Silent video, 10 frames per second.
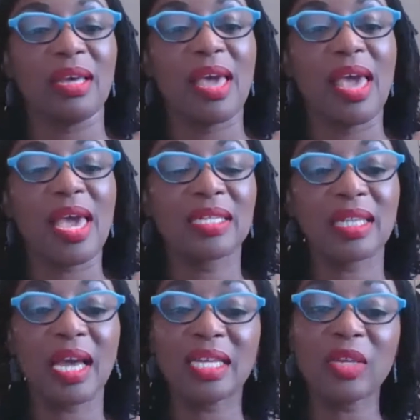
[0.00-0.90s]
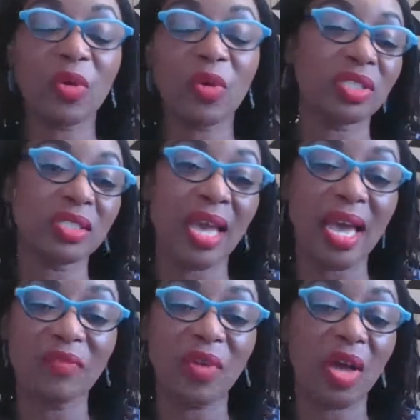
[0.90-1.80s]
And any questions I
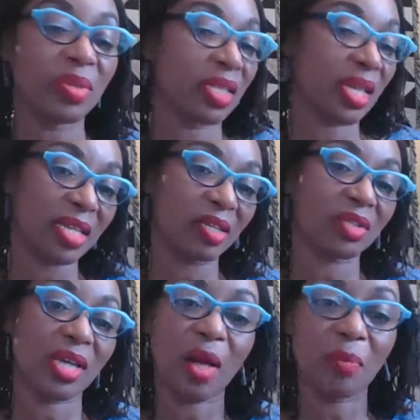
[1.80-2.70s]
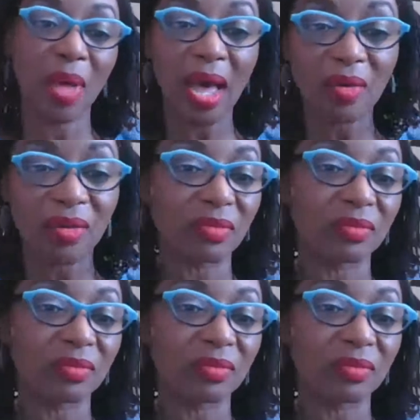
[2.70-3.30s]
have, I'll be delighted to help out.